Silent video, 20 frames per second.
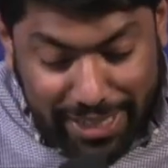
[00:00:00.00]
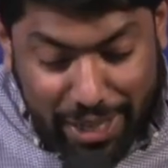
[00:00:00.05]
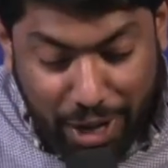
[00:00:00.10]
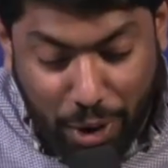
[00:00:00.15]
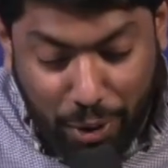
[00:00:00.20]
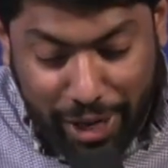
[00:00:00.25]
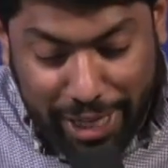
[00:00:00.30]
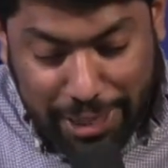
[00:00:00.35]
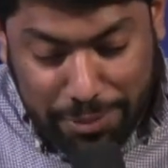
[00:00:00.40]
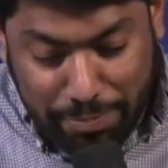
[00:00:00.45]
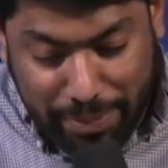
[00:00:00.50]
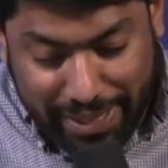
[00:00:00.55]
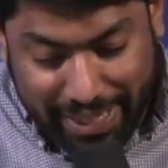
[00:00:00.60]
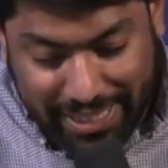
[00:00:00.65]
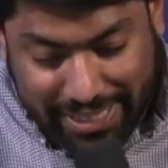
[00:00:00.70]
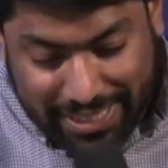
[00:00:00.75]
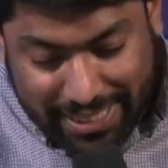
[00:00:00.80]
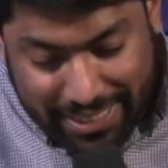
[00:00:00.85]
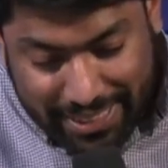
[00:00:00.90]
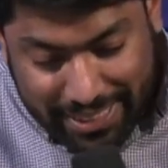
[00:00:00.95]
by the Holy
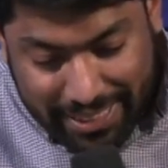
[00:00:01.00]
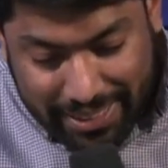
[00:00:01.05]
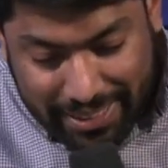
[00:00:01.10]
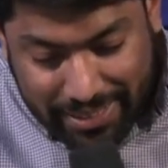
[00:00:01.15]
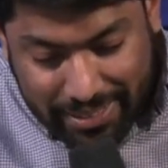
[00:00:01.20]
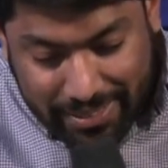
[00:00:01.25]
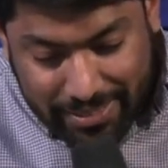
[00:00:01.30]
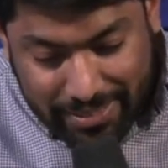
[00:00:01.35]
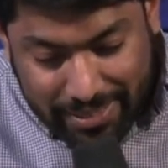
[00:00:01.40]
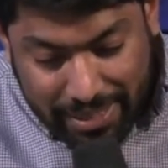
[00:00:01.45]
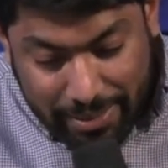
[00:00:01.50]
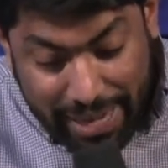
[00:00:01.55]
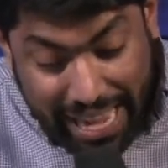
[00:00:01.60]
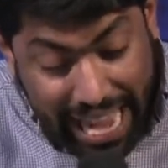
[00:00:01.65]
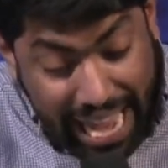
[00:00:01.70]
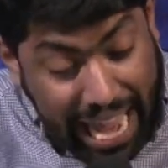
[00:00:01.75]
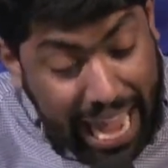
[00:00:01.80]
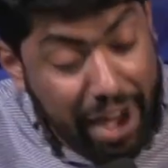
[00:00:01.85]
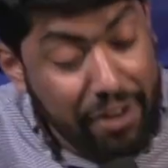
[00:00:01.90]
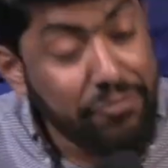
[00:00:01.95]
Spirit.
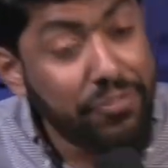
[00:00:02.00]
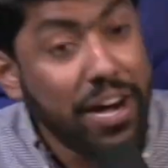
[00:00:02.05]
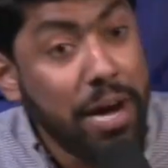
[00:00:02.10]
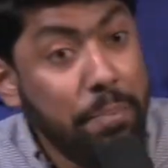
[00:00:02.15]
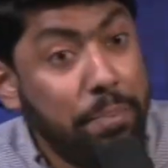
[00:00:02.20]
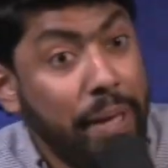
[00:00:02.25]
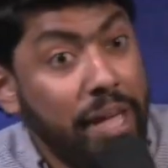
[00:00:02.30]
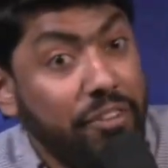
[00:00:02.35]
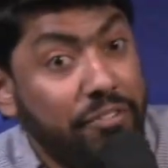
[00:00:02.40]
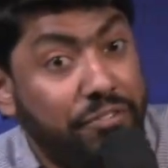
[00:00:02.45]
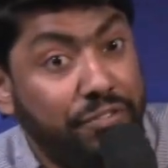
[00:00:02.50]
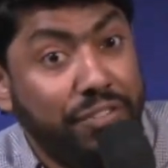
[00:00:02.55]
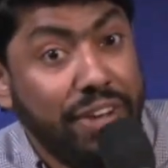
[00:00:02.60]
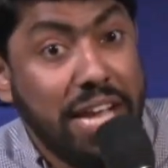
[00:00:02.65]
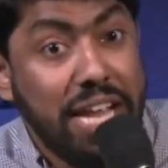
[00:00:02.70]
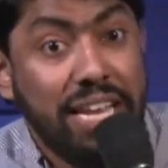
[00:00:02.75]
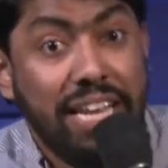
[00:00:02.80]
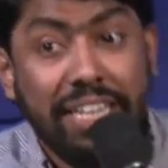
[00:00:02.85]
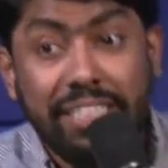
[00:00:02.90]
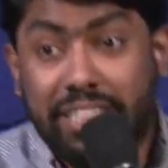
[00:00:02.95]
Ever be
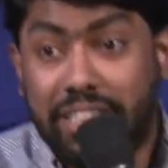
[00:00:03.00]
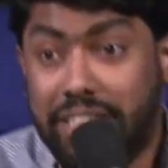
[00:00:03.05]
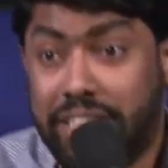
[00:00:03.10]
filled and